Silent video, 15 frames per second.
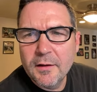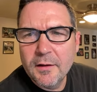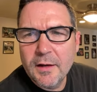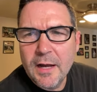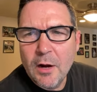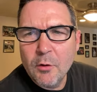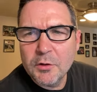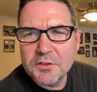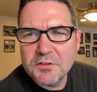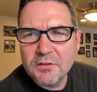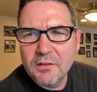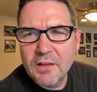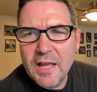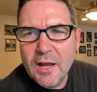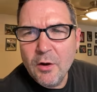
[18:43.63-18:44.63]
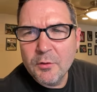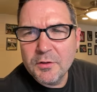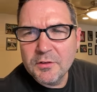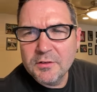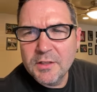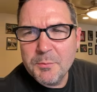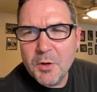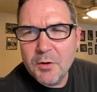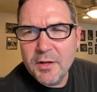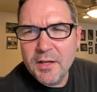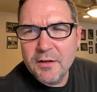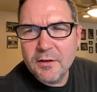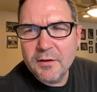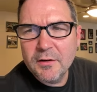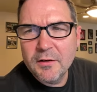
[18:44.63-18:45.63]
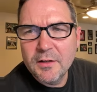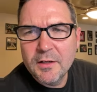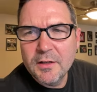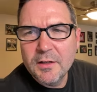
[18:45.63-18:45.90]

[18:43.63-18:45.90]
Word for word: Howard's Loud Limo Heater.